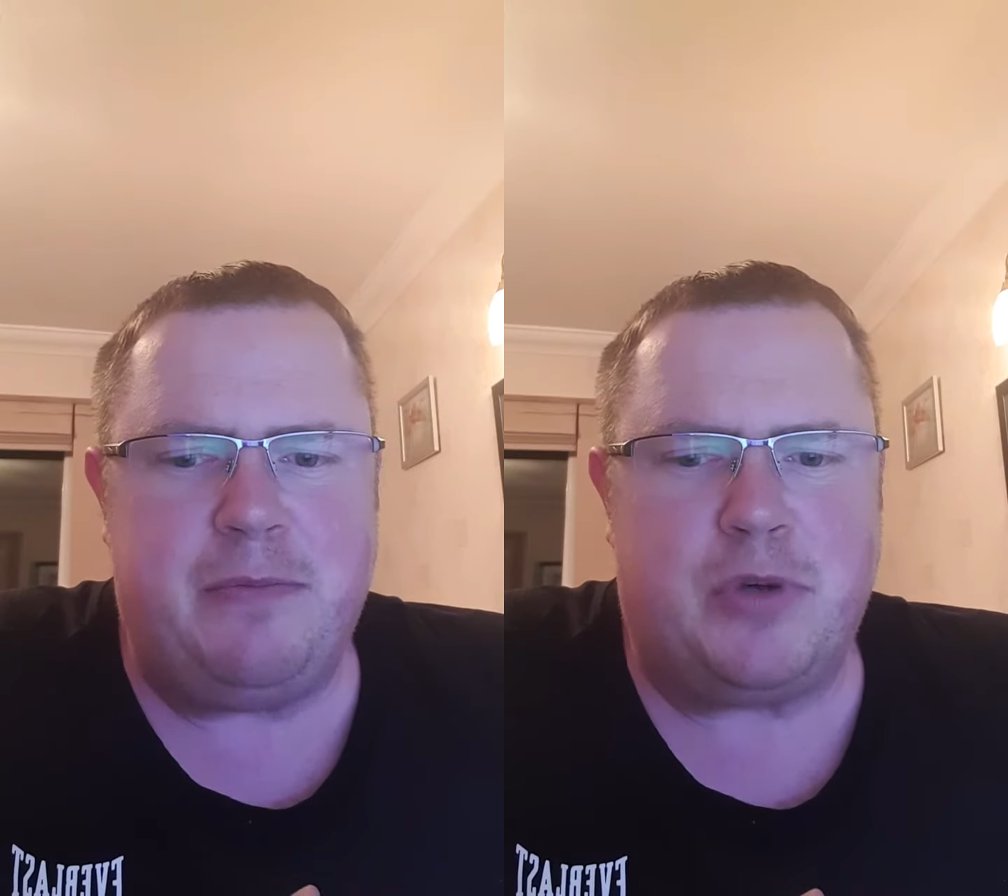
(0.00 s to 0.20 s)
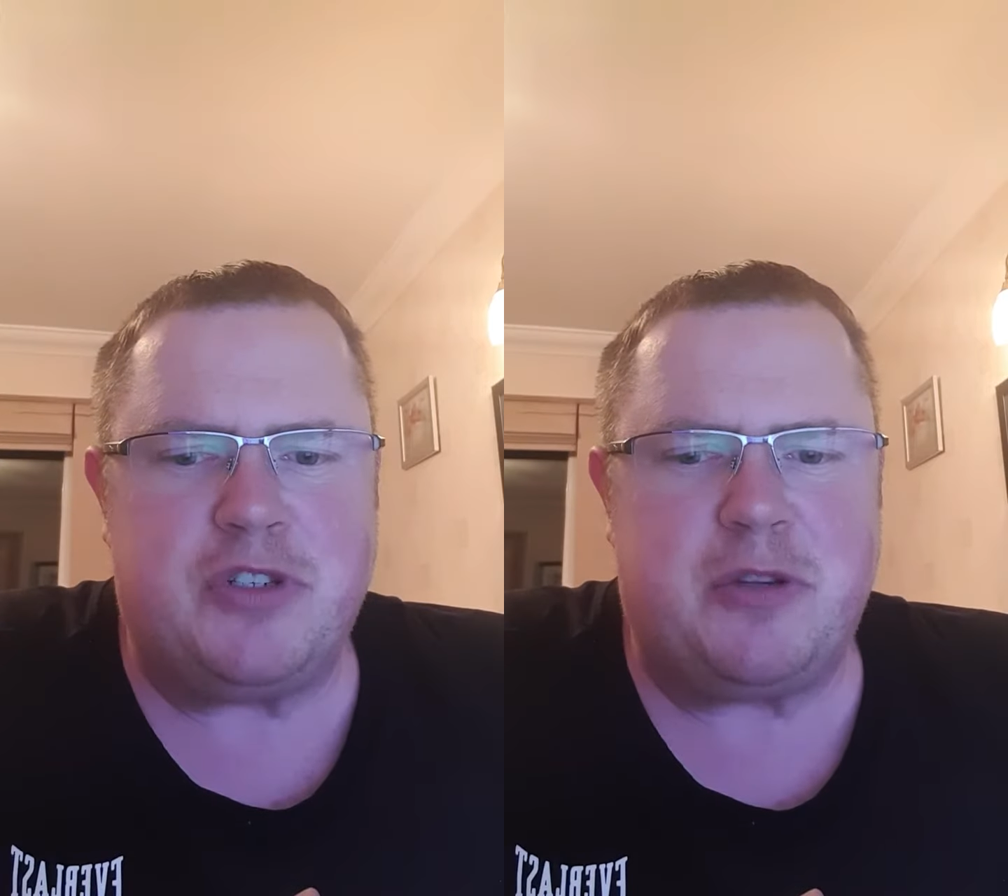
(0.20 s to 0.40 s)

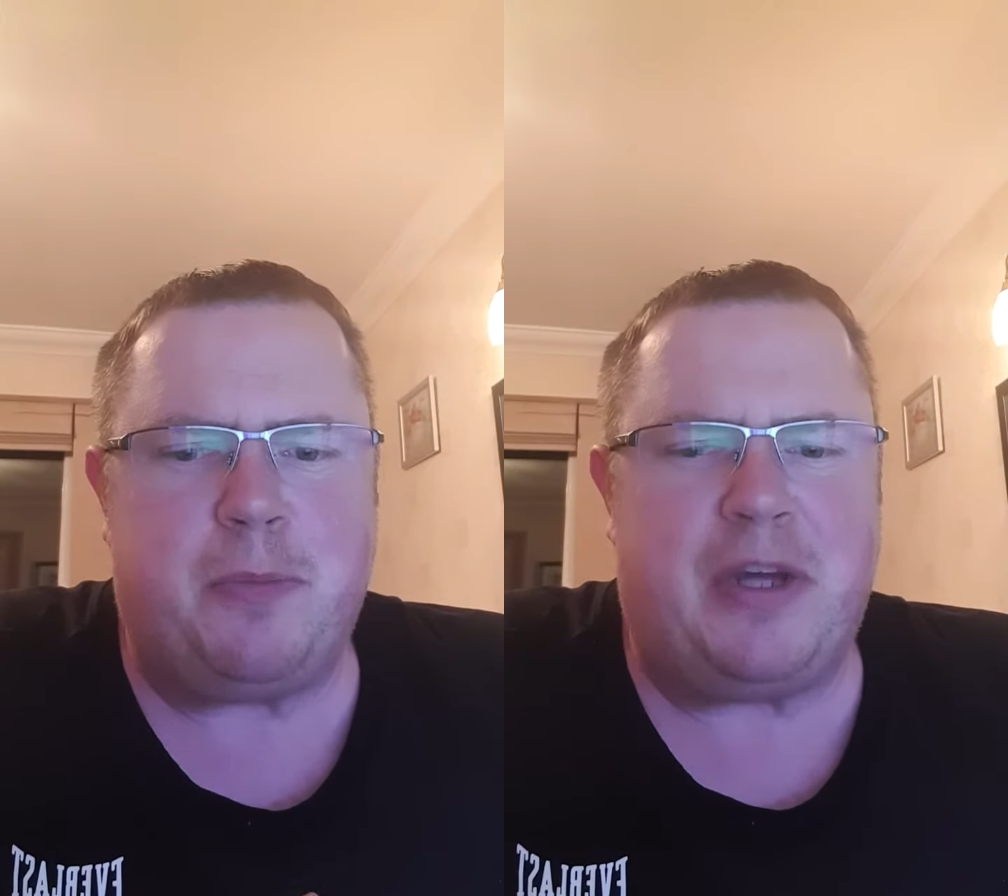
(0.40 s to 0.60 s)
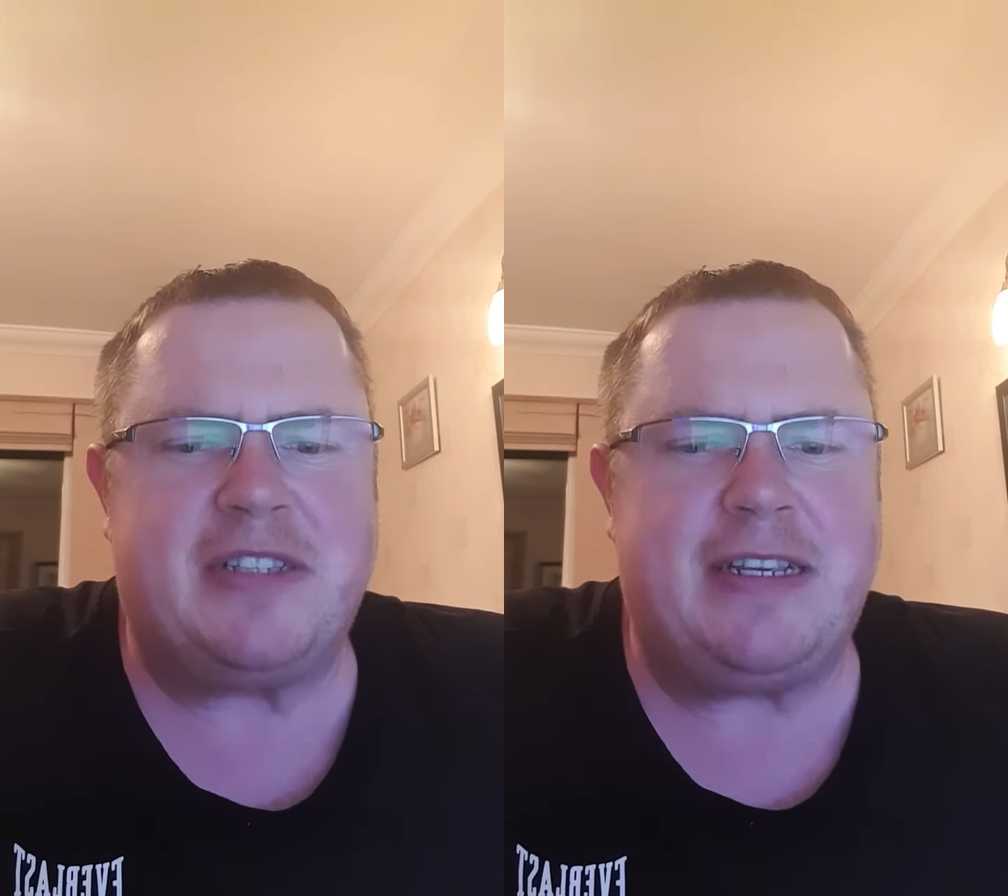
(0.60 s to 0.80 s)

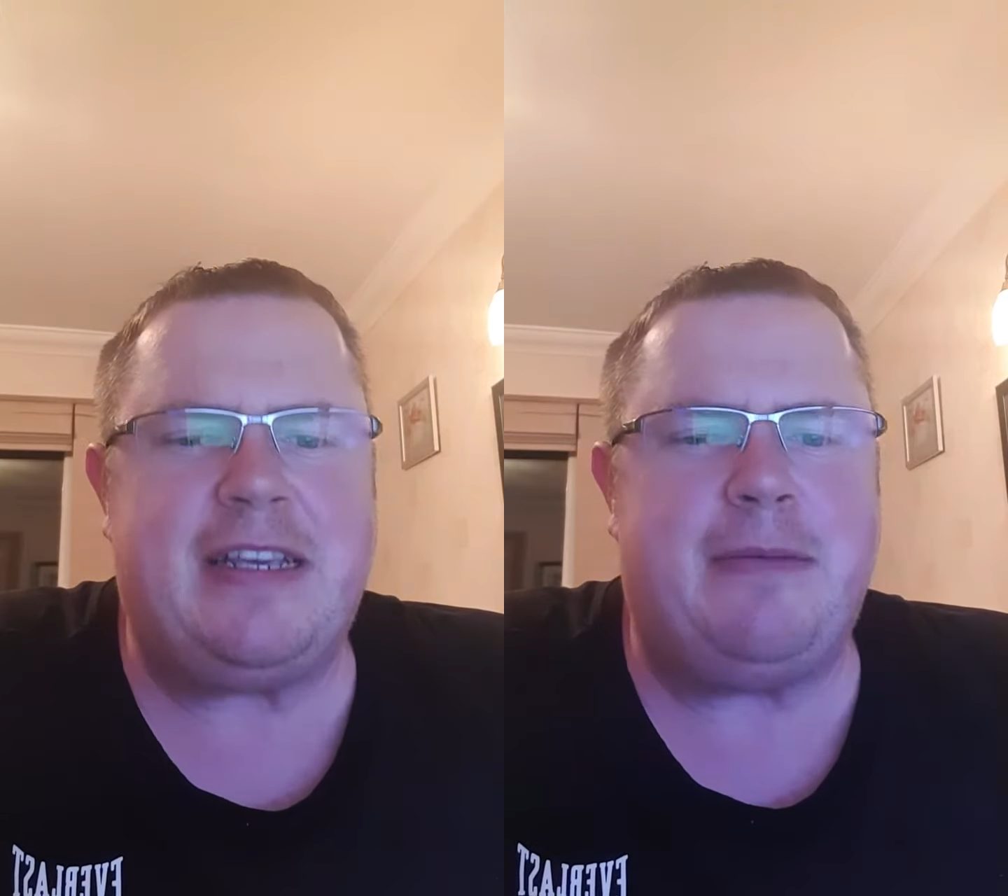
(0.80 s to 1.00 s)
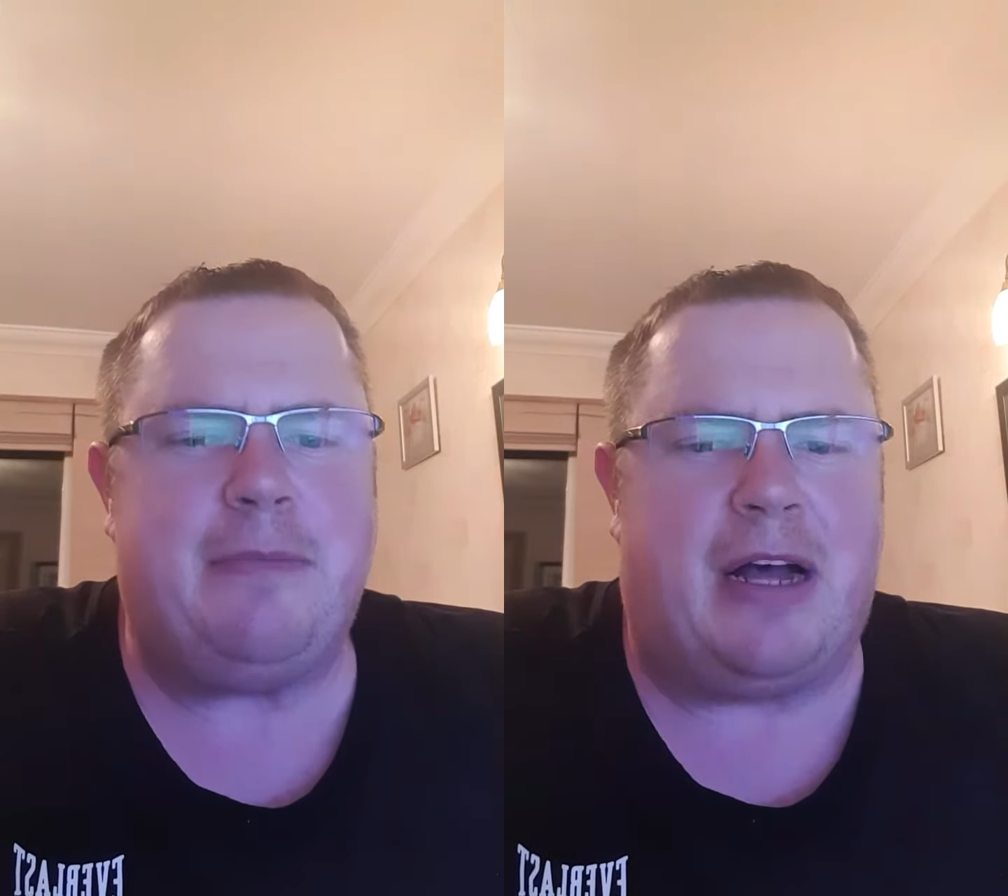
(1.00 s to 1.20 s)

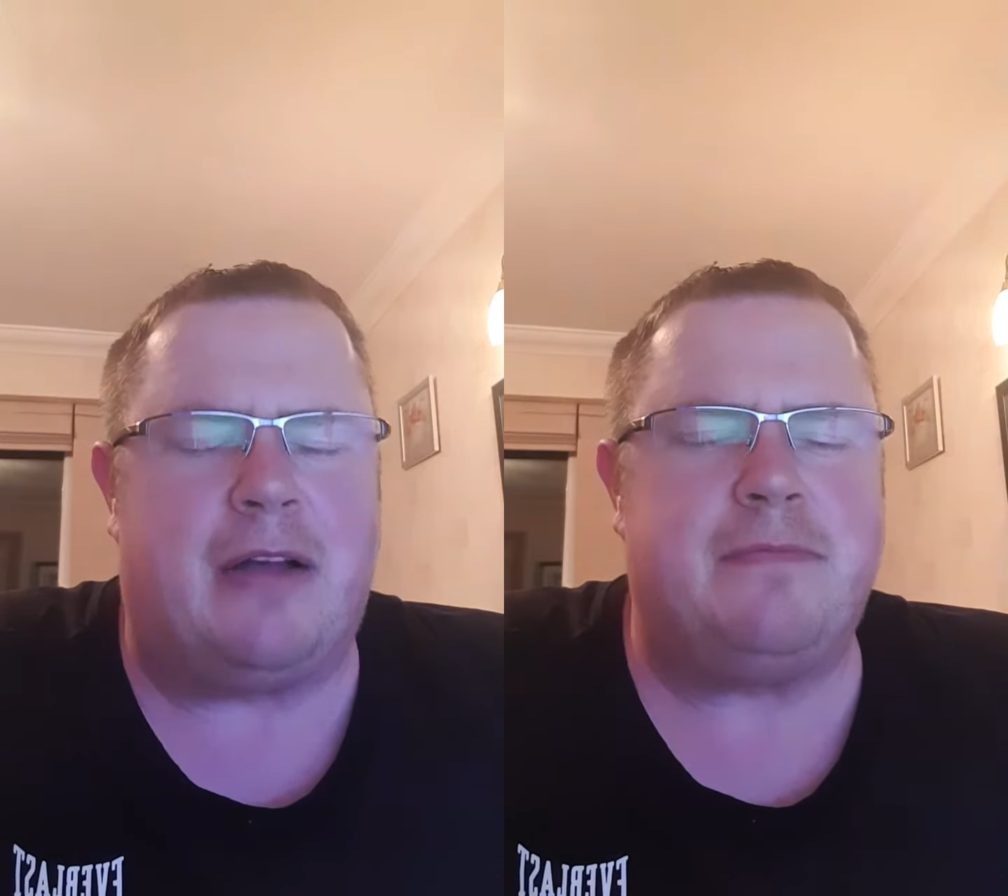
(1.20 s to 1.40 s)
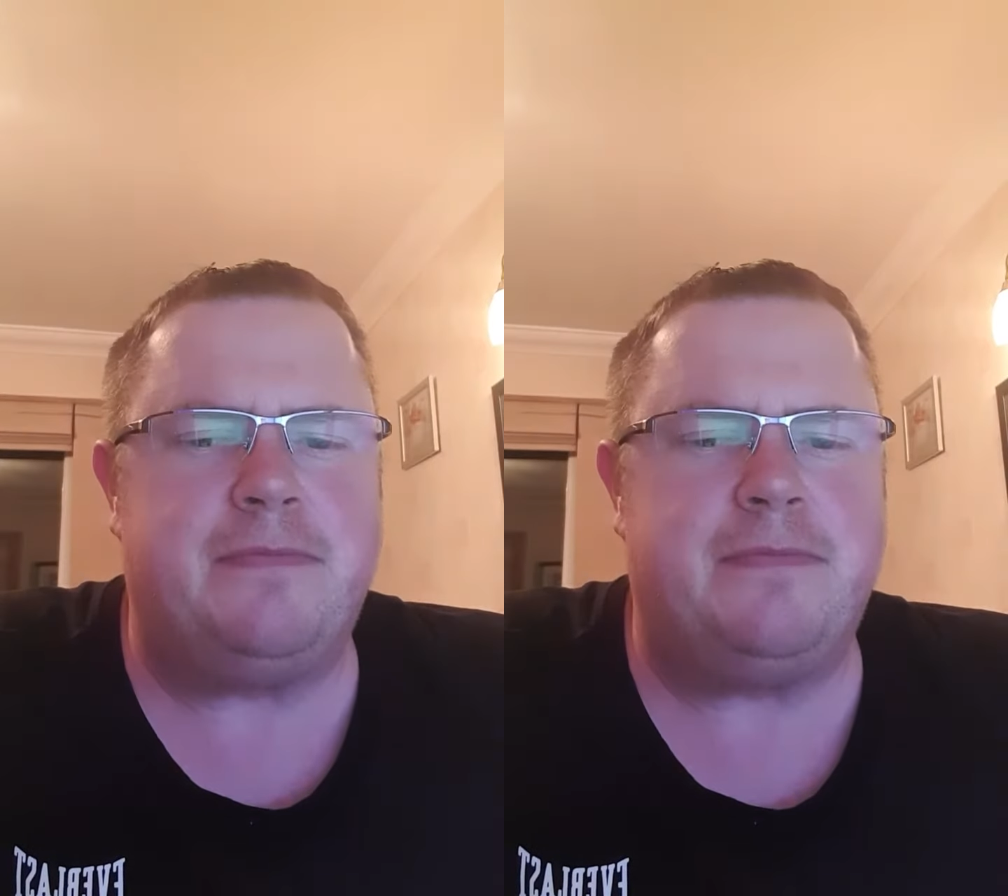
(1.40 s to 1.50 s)
Mosopatima.